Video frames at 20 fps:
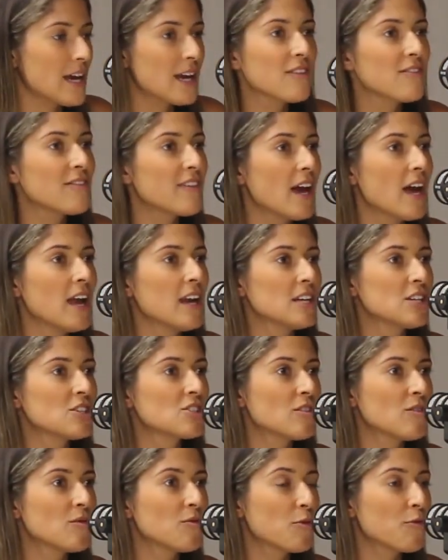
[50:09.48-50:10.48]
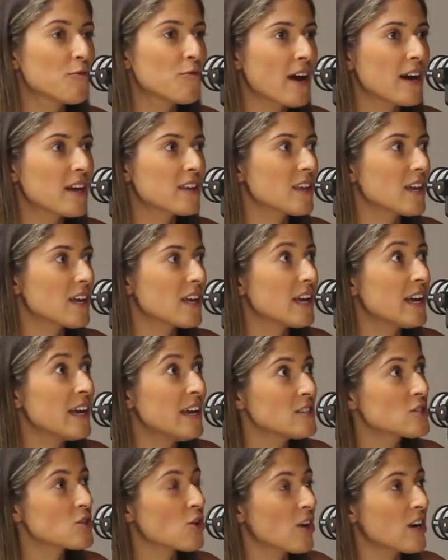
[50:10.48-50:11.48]
take advantage of the fact that
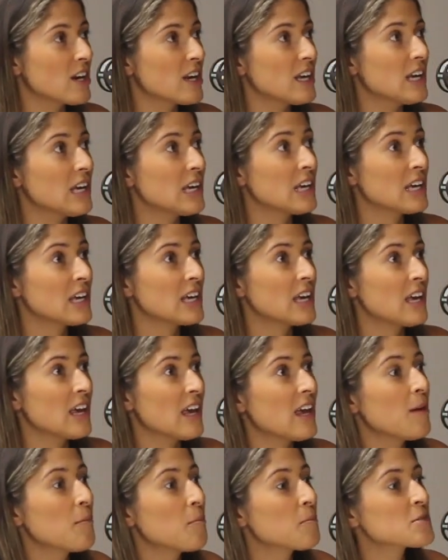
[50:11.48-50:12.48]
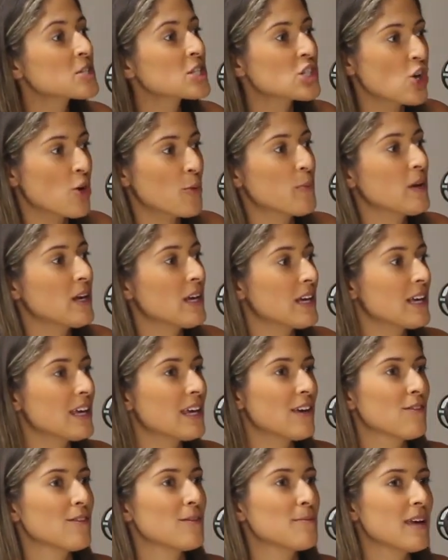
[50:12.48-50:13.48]
he's already stopping
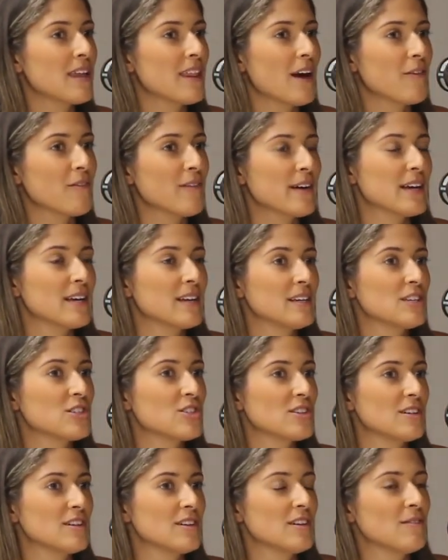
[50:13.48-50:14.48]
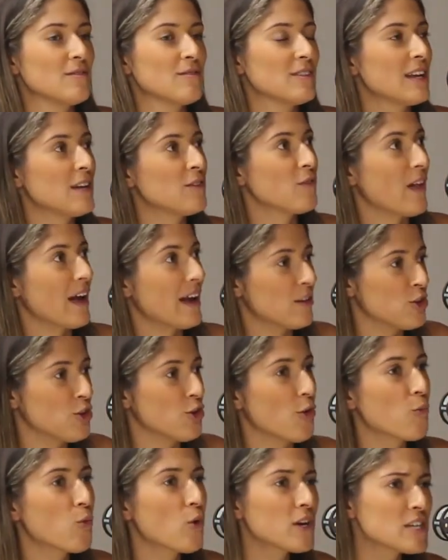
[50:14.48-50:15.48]
and giving me that recognition, and
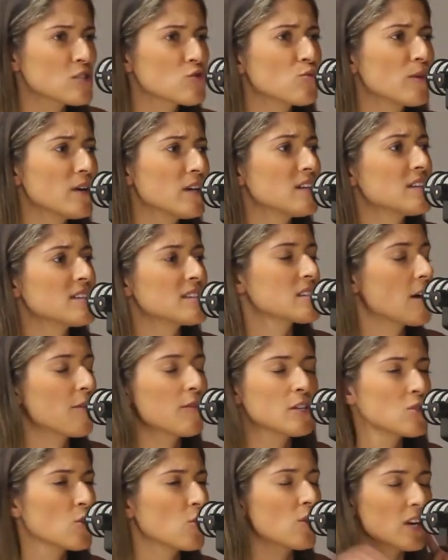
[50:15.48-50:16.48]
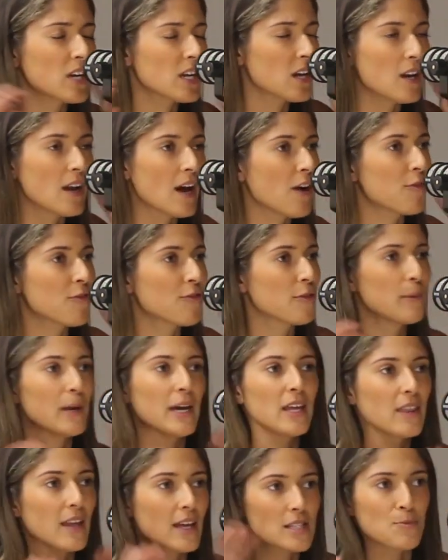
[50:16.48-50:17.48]
what he's written and stuff is already enough for
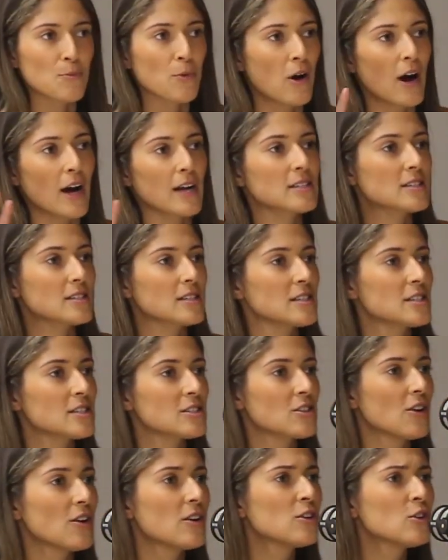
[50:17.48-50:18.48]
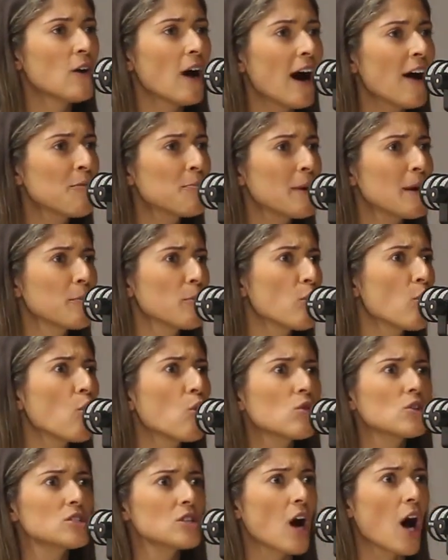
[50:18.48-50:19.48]
me, and that's priceless. So I have people
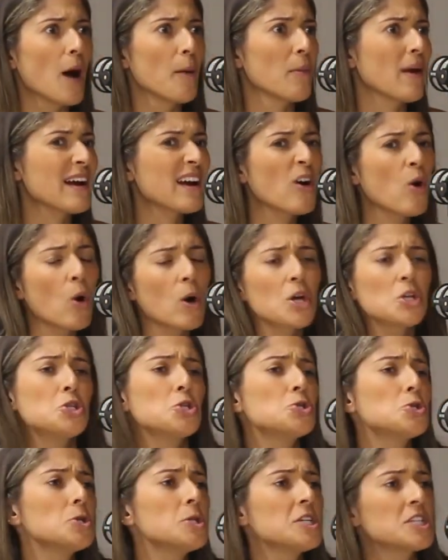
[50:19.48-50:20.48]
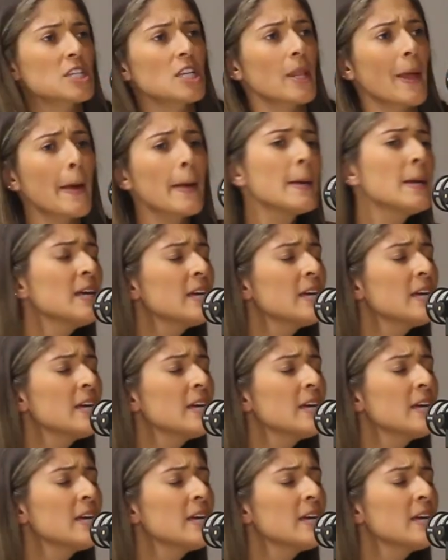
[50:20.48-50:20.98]
all the time oh, can you do this? And